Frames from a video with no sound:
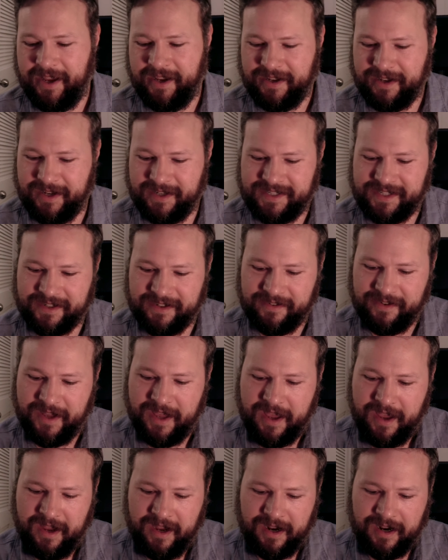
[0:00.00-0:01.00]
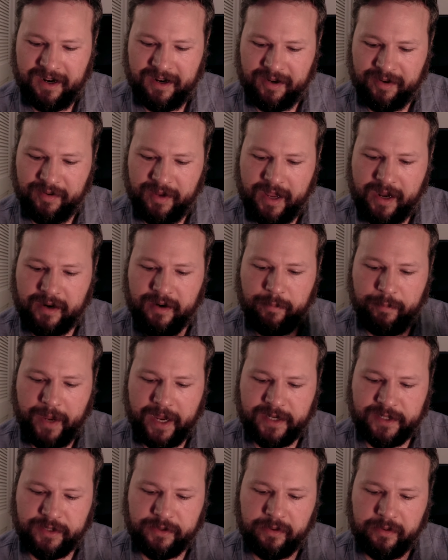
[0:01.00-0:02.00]
So, and on
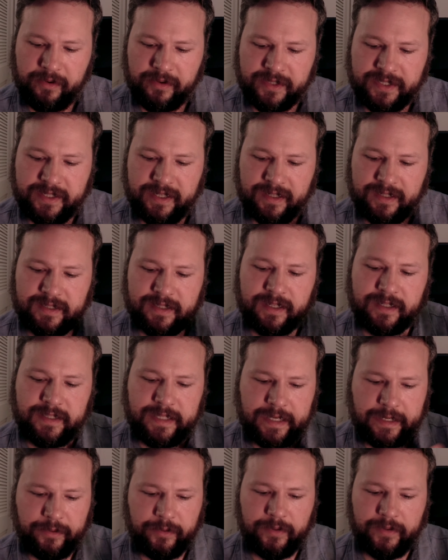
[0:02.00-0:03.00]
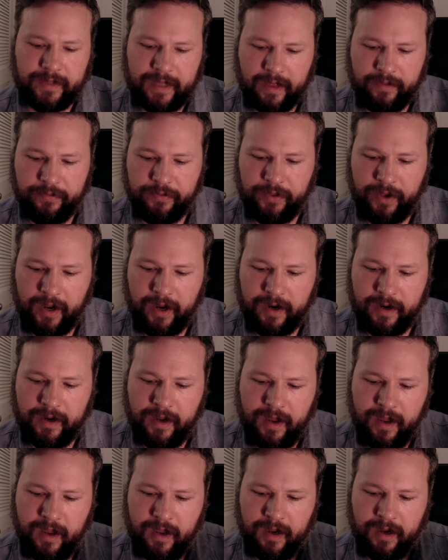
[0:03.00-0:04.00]
page 306, continuing that thought,
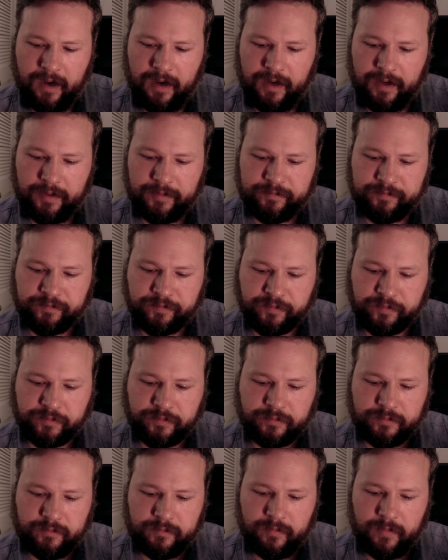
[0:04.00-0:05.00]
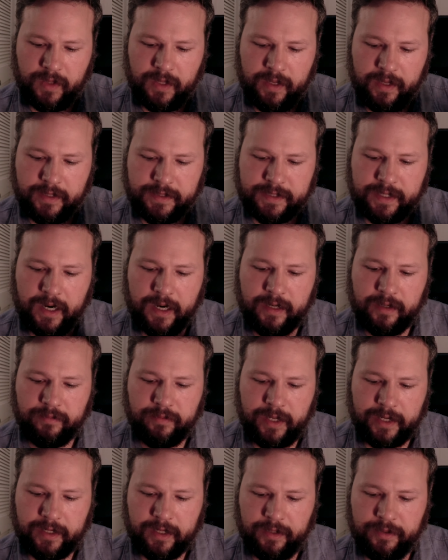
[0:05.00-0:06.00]
it's kind of
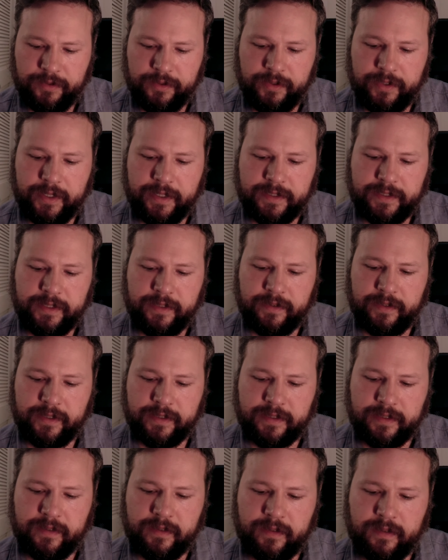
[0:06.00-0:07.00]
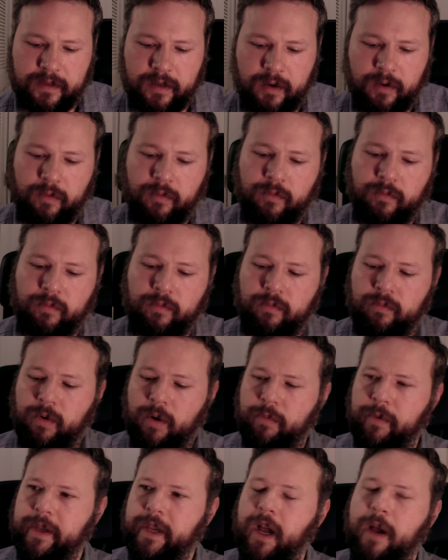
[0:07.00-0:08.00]
alluding to this,
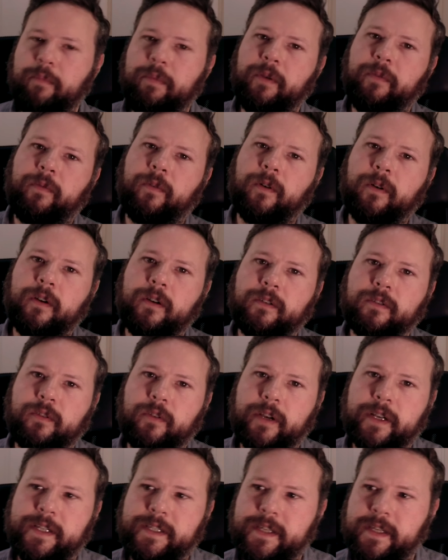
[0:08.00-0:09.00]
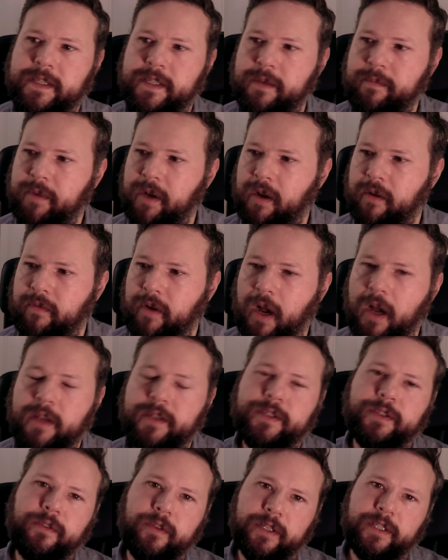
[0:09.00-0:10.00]
what we got before in criticism of
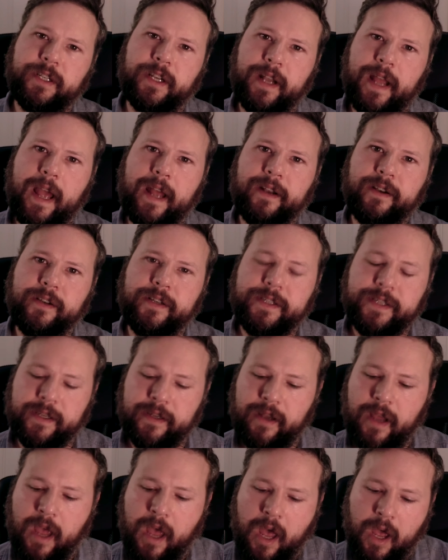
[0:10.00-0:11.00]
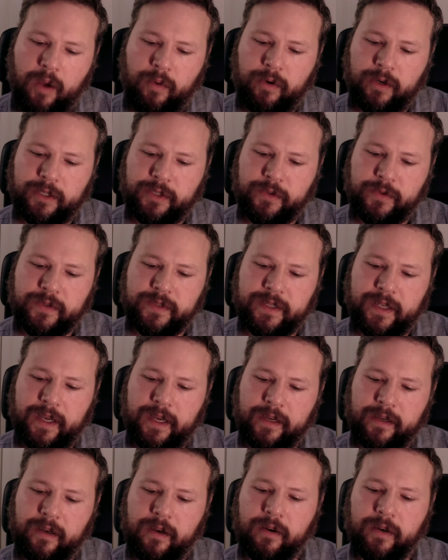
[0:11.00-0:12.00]
Hans Christian Andersen, which was
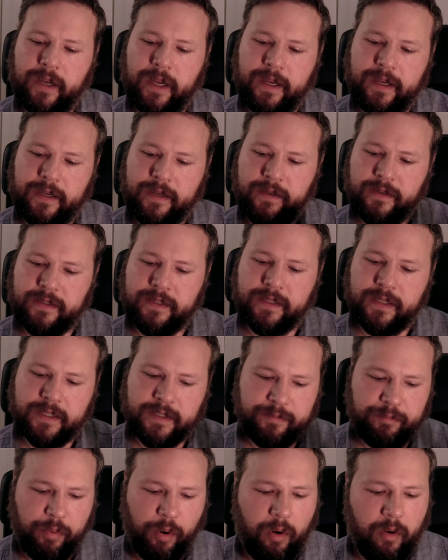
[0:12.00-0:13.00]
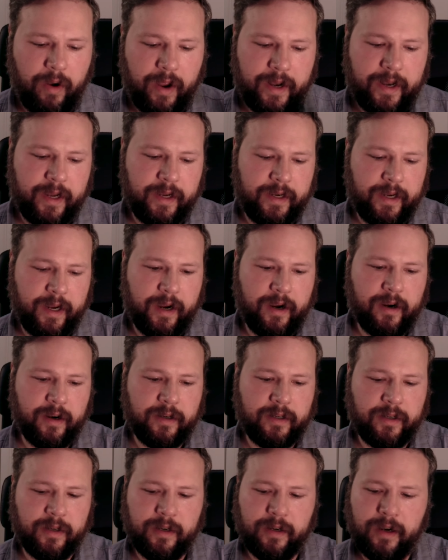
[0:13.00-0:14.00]
okay, here's this poetic
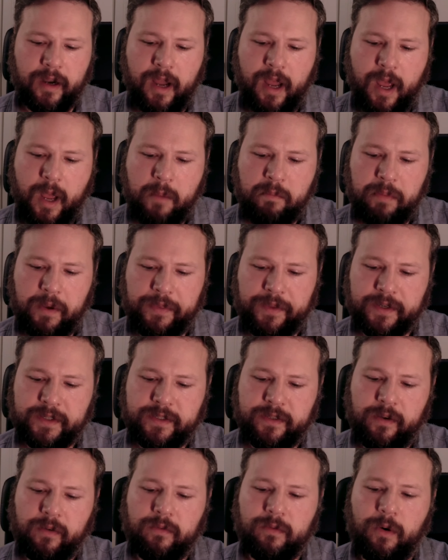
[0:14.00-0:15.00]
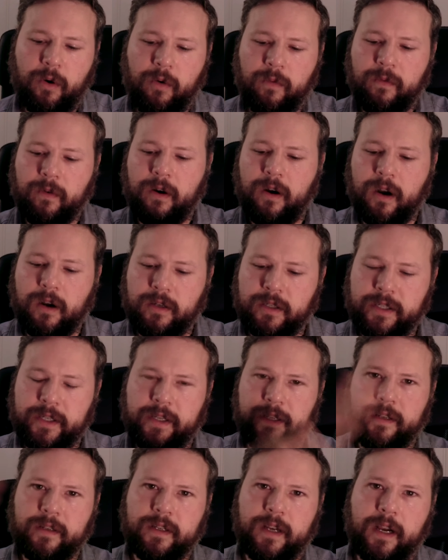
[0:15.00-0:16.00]
character, but there's no
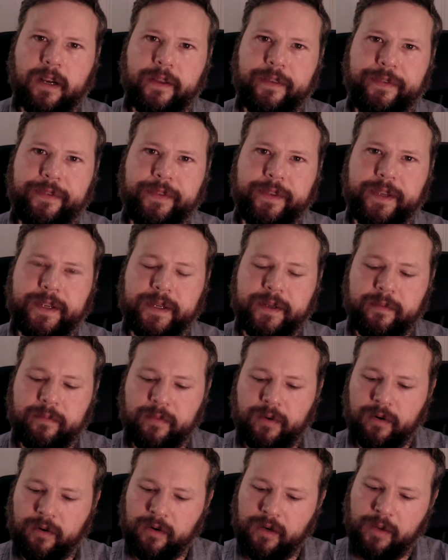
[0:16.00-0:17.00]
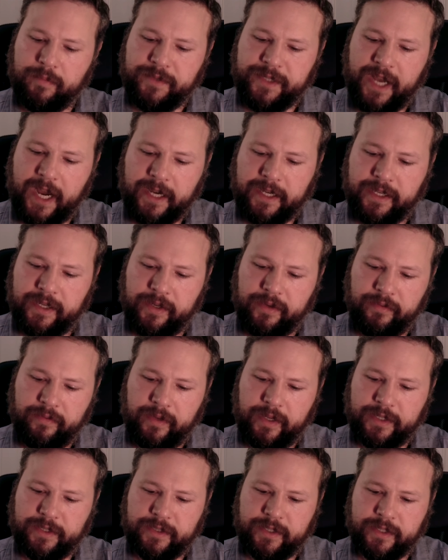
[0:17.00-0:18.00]
overarching kind of theme or objective.
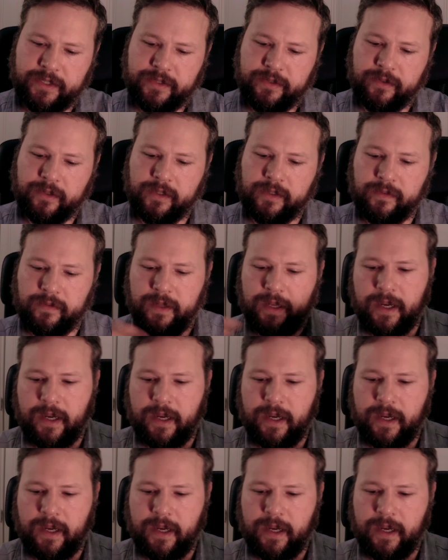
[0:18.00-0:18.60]
It's just sort of